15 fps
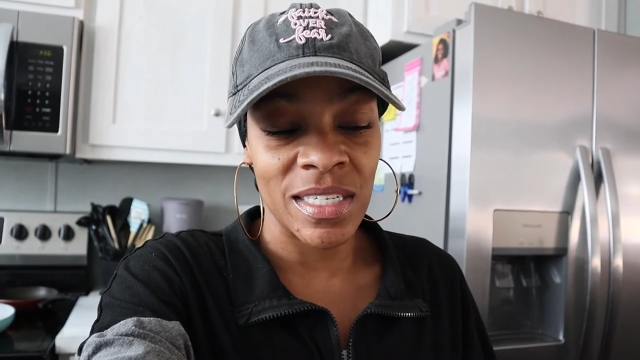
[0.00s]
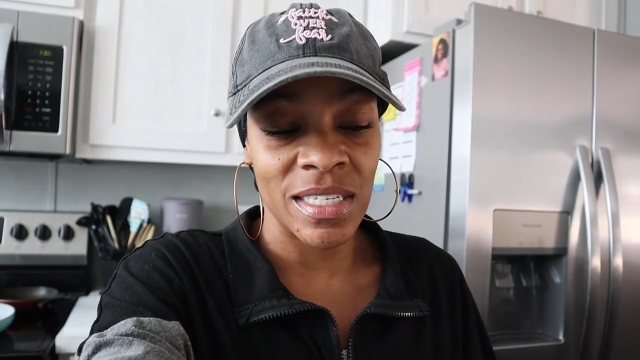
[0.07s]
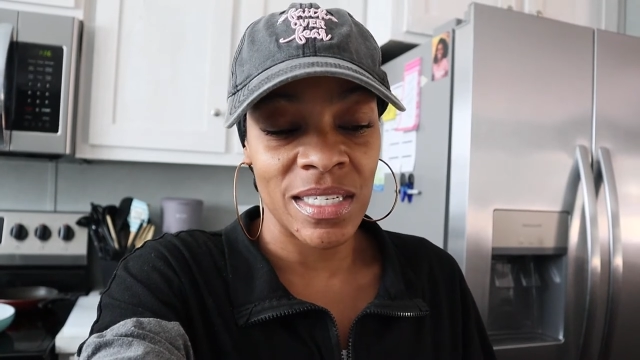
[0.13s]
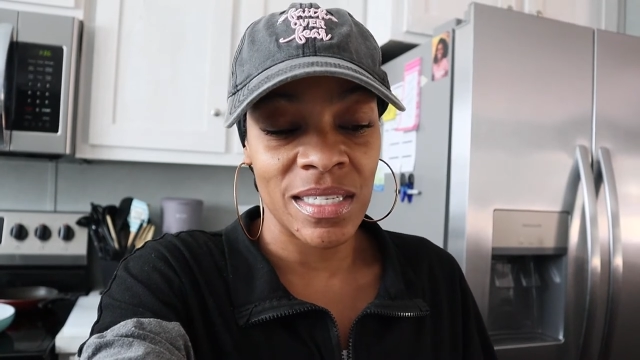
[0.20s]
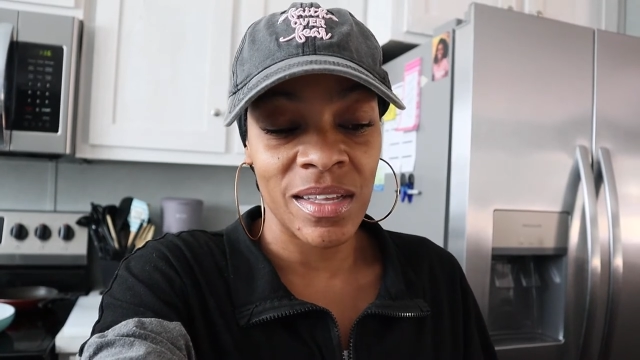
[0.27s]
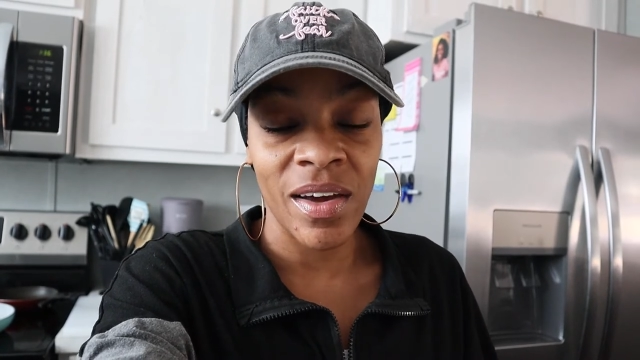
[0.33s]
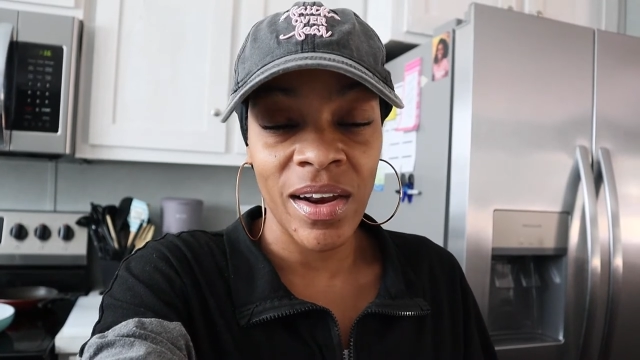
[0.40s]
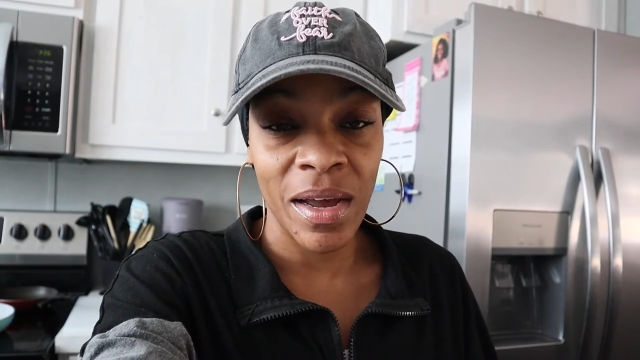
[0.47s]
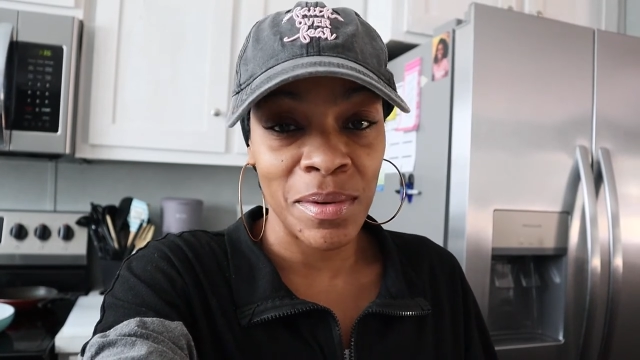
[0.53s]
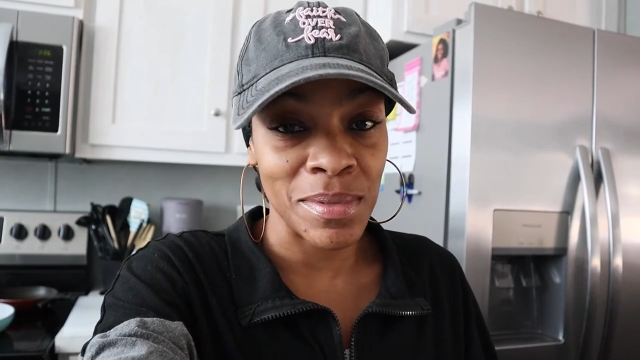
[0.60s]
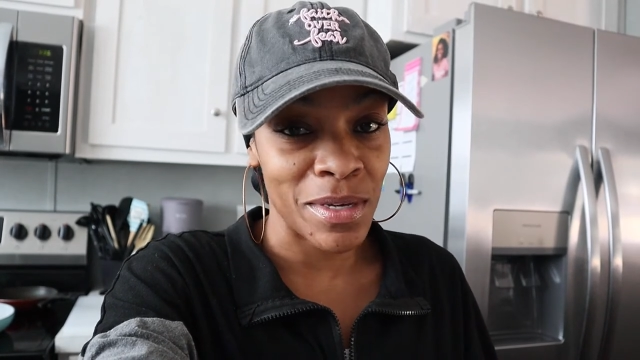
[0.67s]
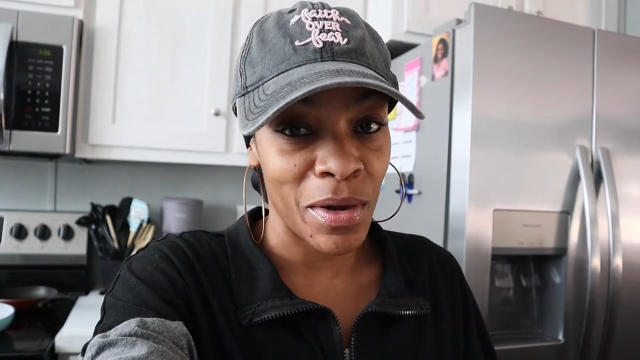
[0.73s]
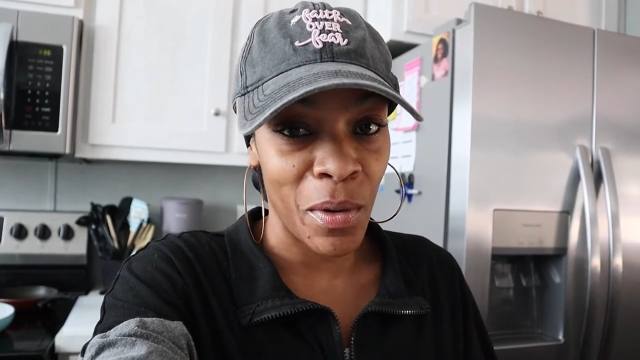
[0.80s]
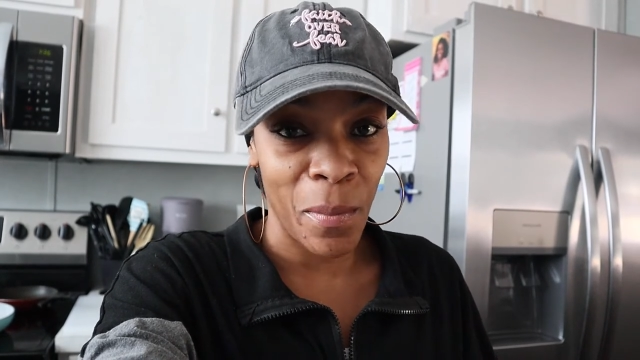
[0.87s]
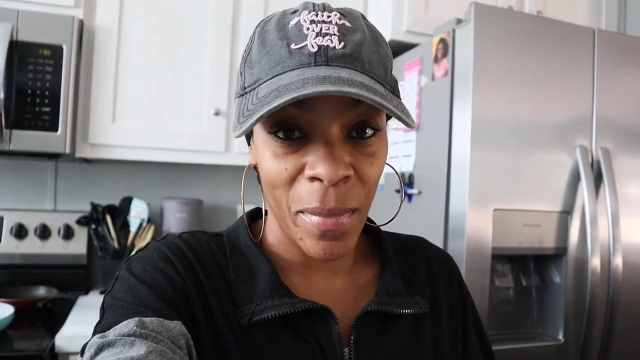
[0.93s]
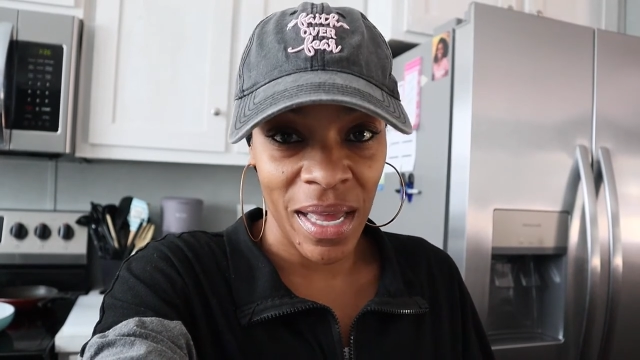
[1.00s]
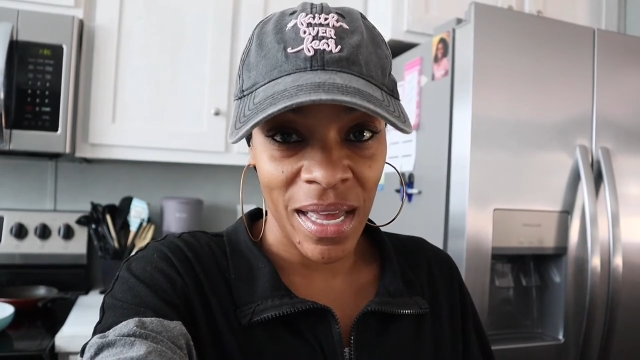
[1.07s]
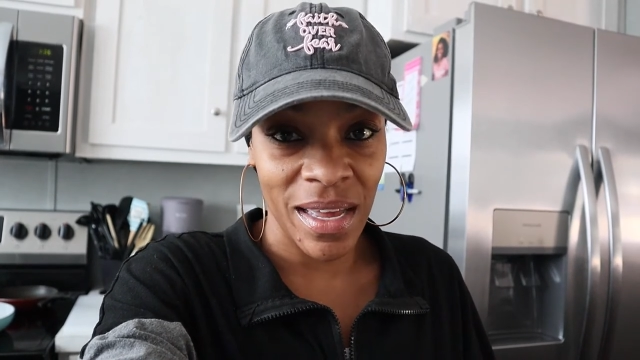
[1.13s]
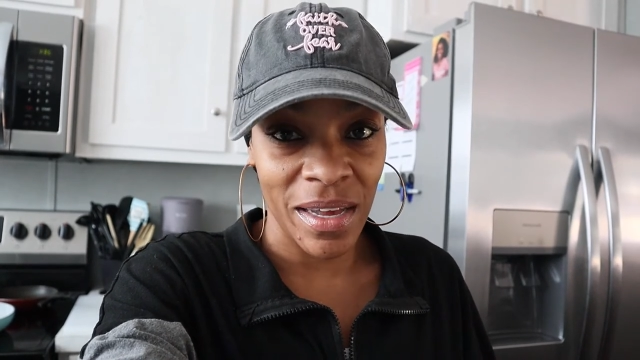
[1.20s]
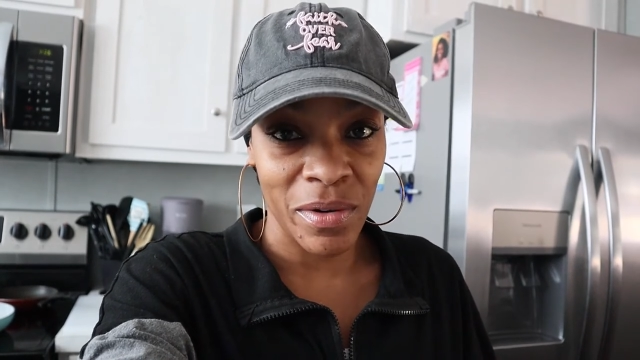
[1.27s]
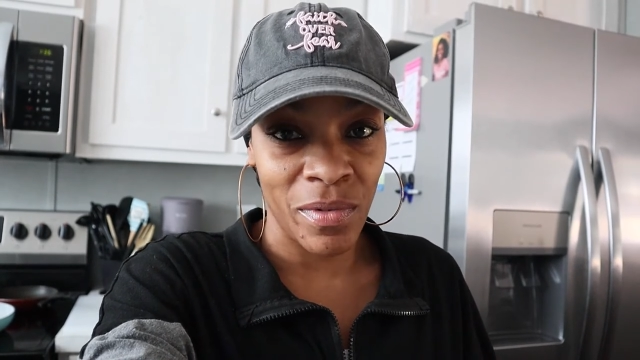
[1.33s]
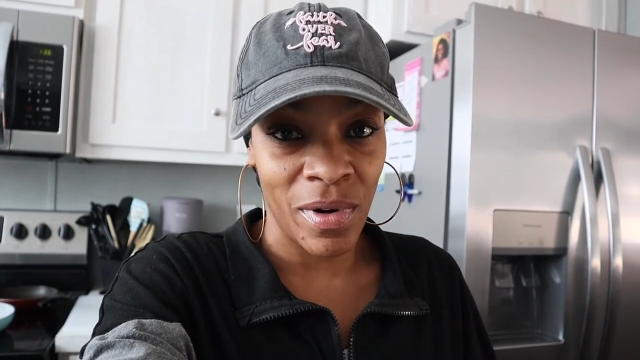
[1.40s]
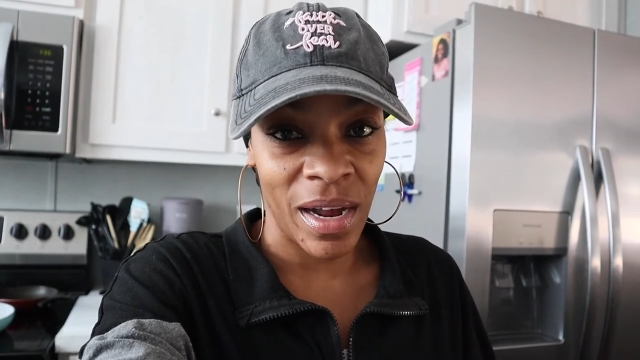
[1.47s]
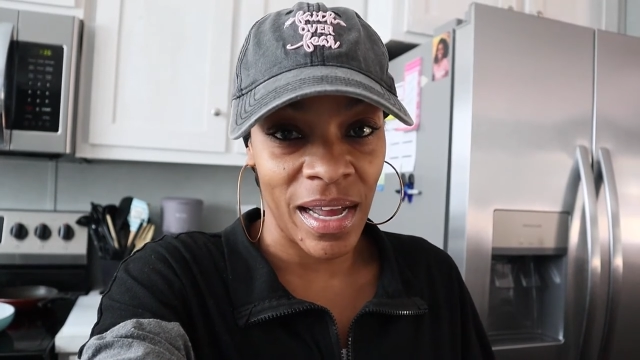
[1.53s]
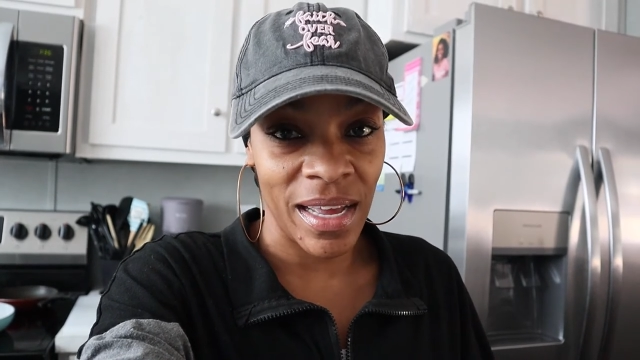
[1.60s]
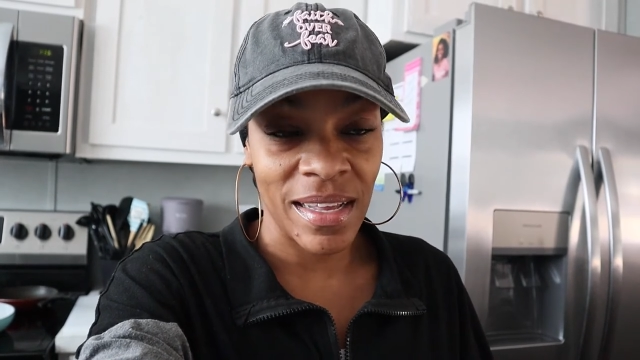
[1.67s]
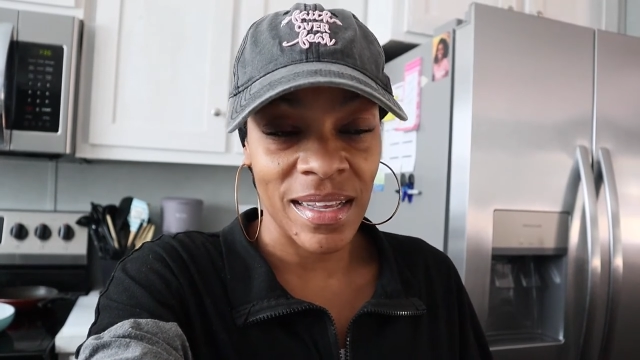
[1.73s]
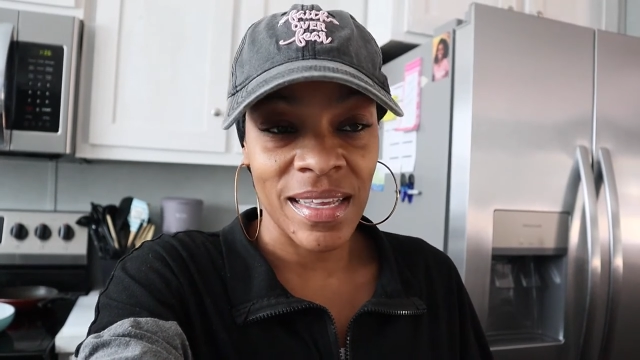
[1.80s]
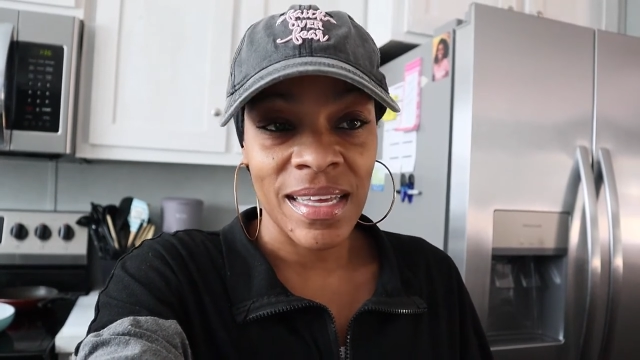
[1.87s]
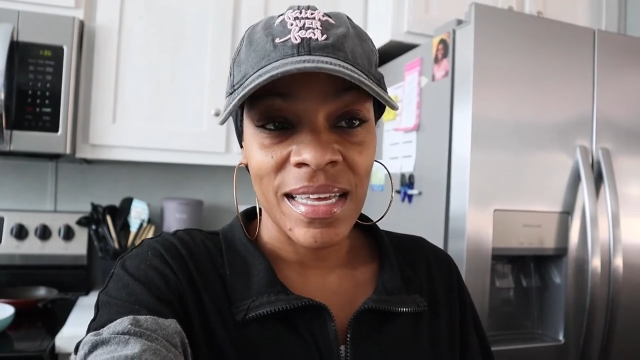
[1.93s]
just thought i was gonna make it right